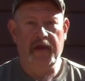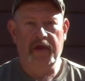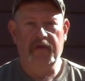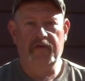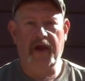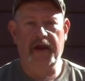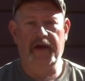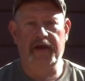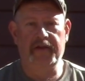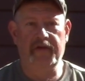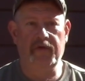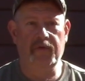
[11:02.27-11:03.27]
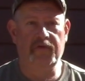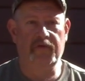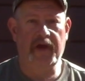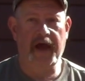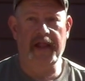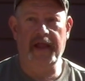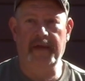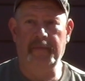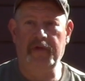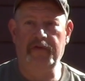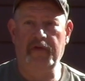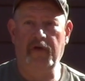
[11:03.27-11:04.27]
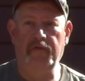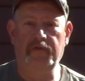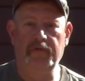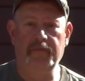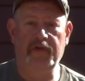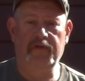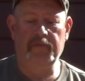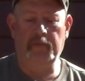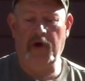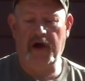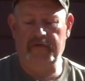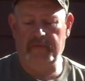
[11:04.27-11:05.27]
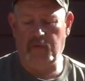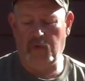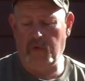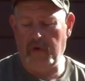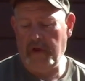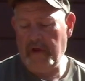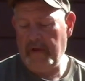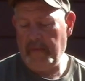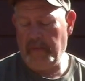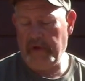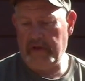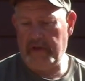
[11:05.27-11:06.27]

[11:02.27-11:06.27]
try not to skyline myself as much as possible, but